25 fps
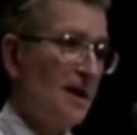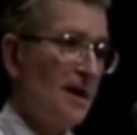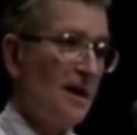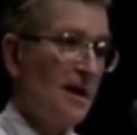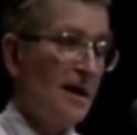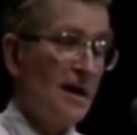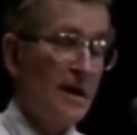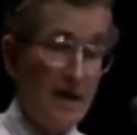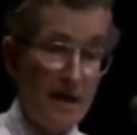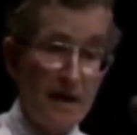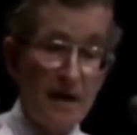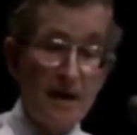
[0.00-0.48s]

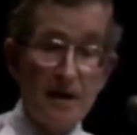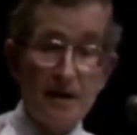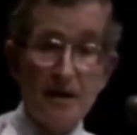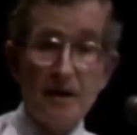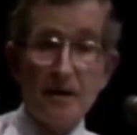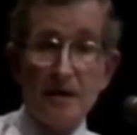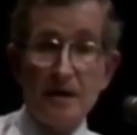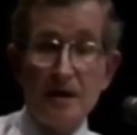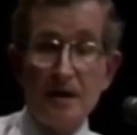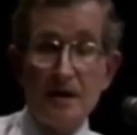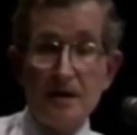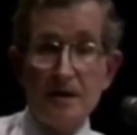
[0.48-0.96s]
And
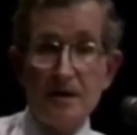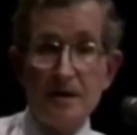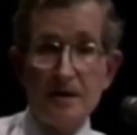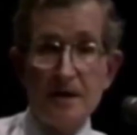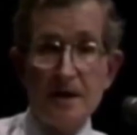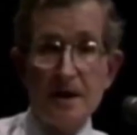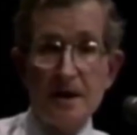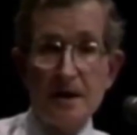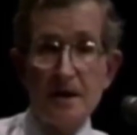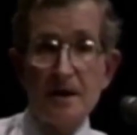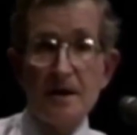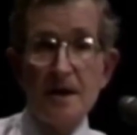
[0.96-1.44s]
again,
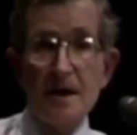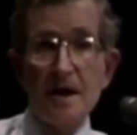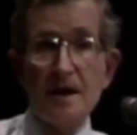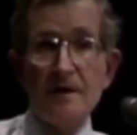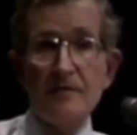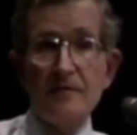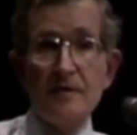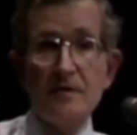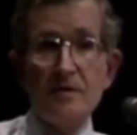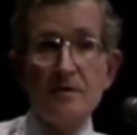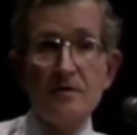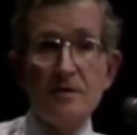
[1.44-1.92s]
in taking
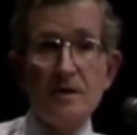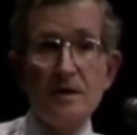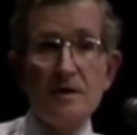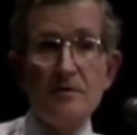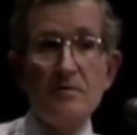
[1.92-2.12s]
that view,